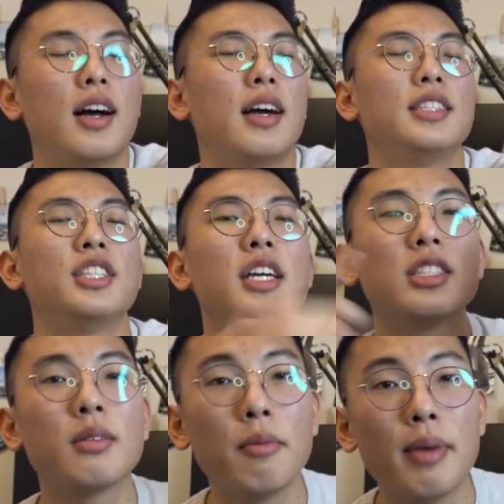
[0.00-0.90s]
I
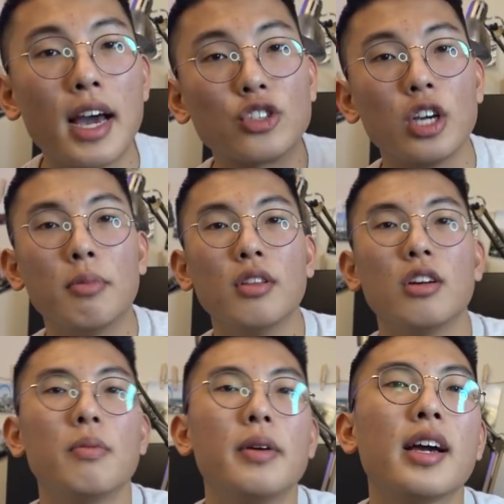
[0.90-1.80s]
changed up the backdrop a
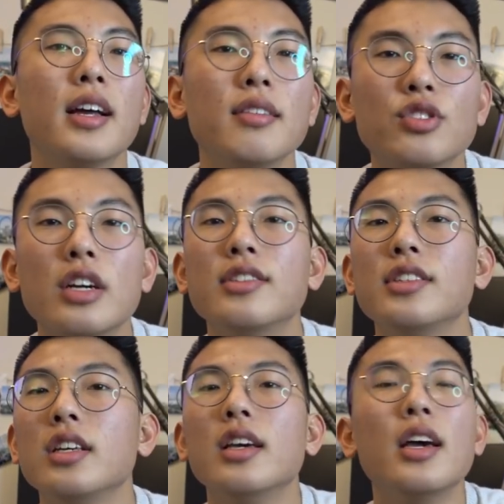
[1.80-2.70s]
little bit, kind of trying to
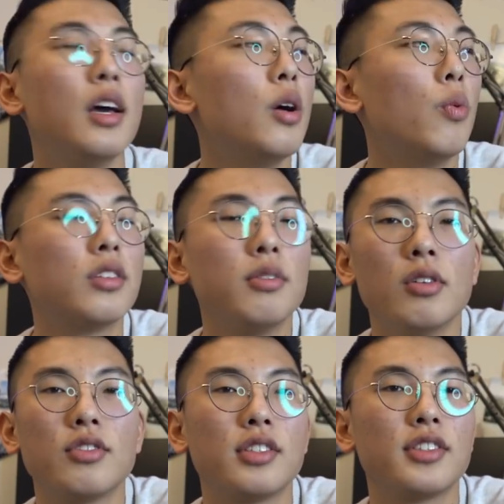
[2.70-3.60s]
see what's
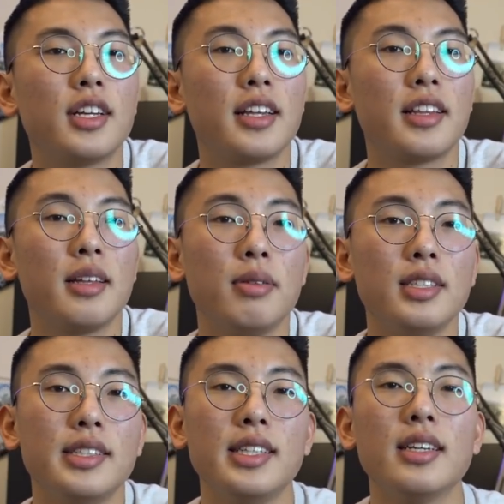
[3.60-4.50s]
most aesthetically
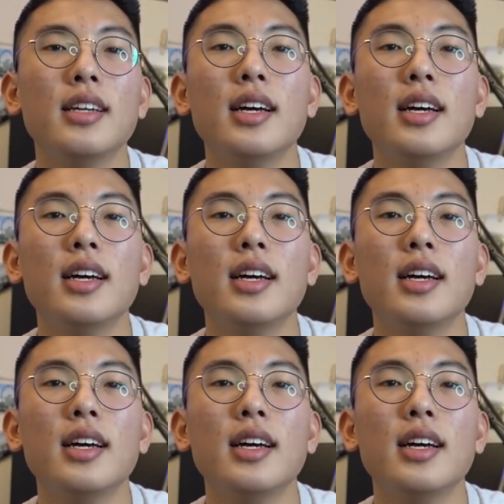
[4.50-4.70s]
pleasing.